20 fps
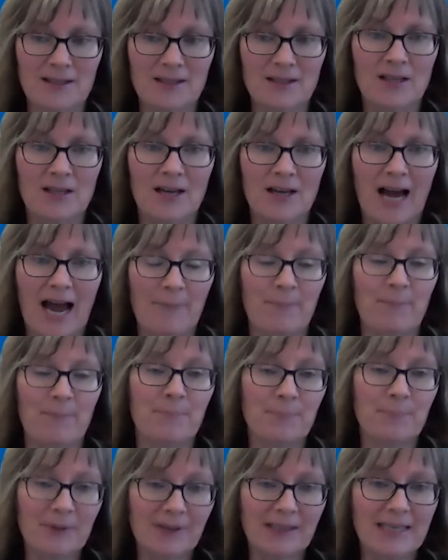I
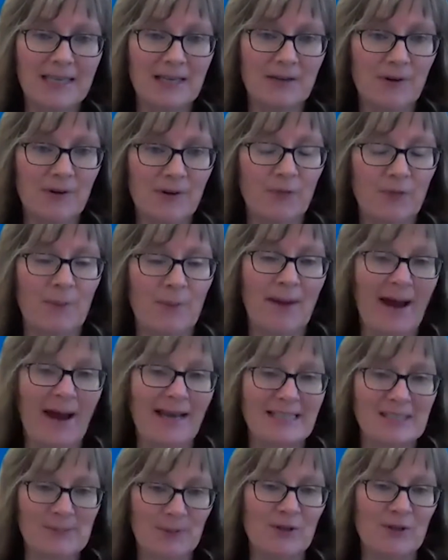believe from my
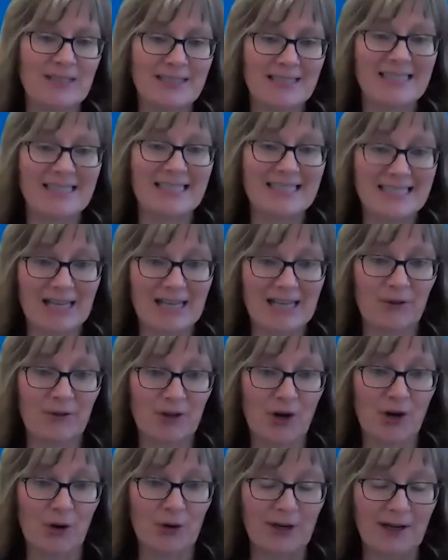experiences in South
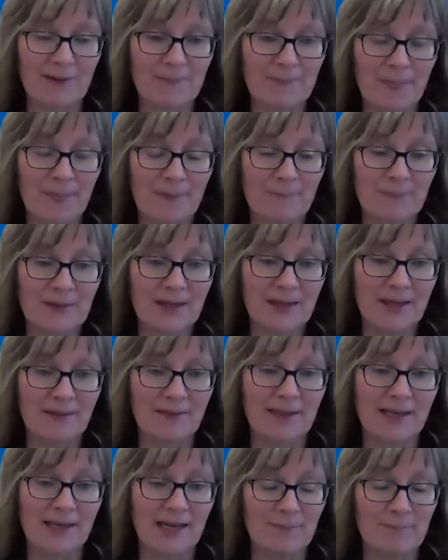Dakota
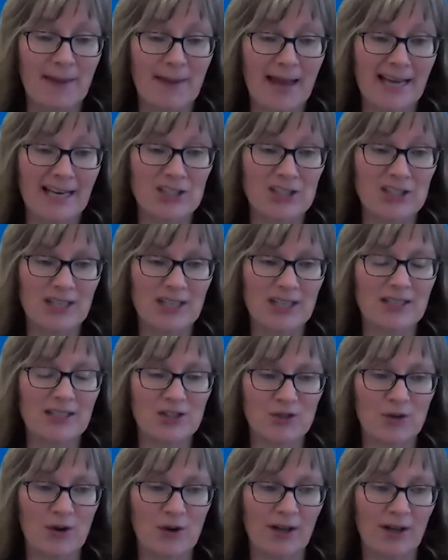that managing
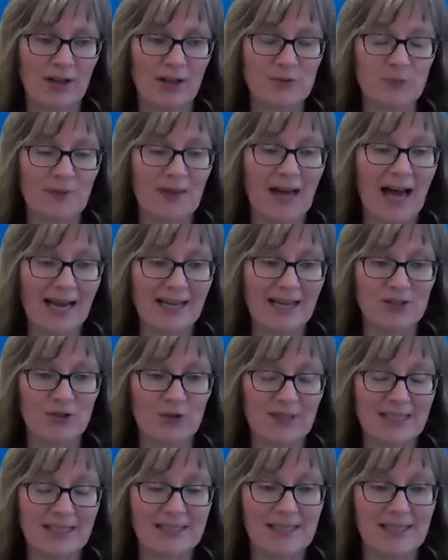soils with high
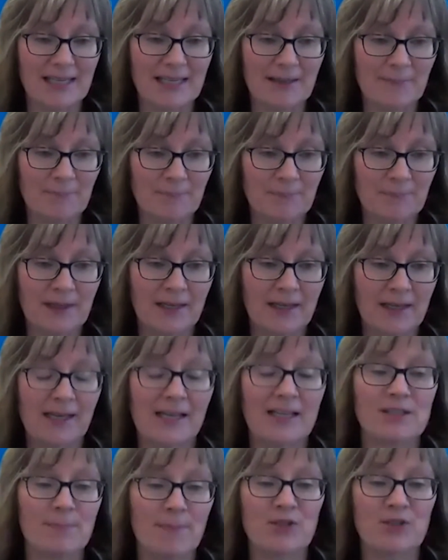sodicity
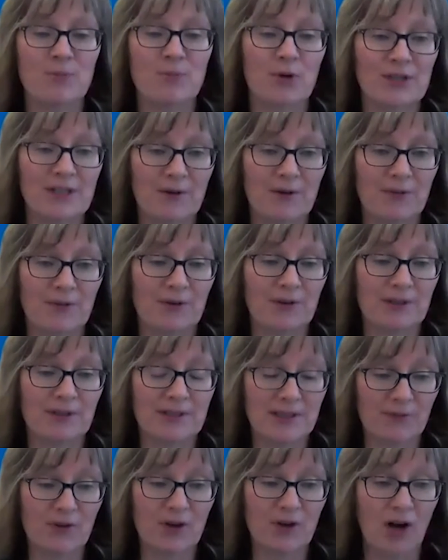is much more
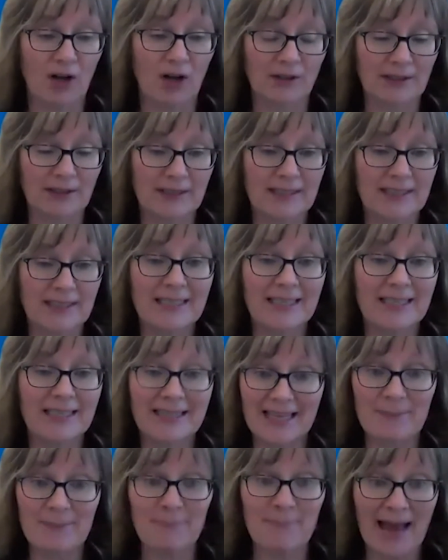difficult
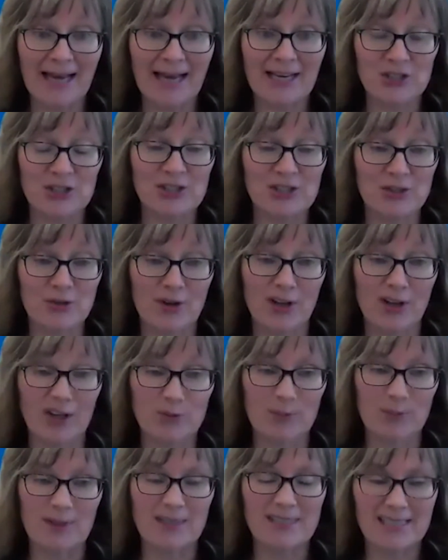than managing soils
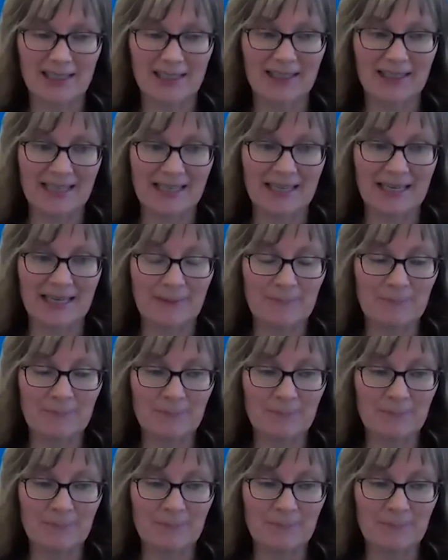with salinity.